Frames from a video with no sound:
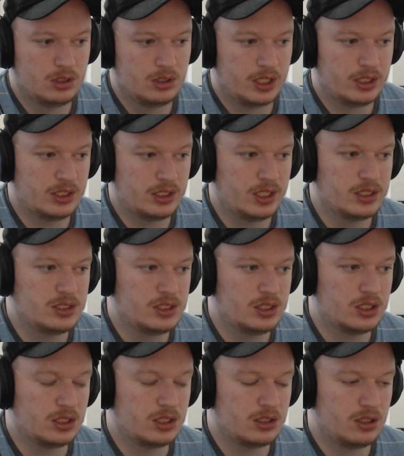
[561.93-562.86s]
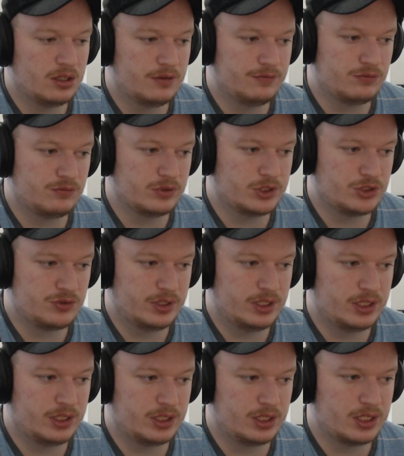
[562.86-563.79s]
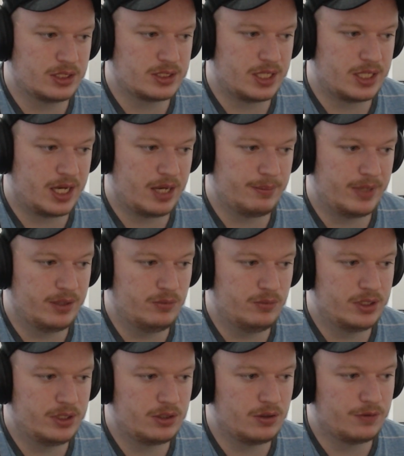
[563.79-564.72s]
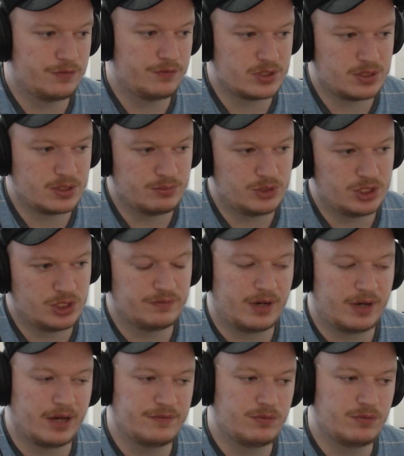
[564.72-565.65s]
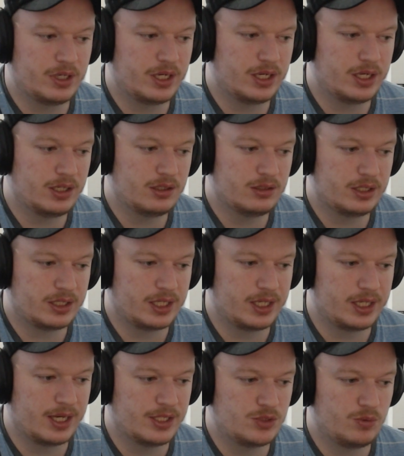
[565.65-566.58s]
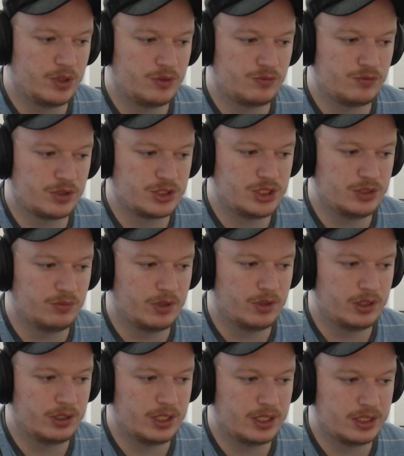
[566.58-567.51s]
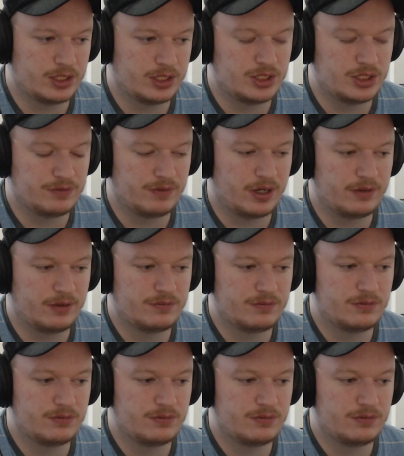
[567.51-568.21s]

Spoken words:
And the idea of retreating is that I might want to go for some g5 one day. Like king h1, rook g1, and then g5.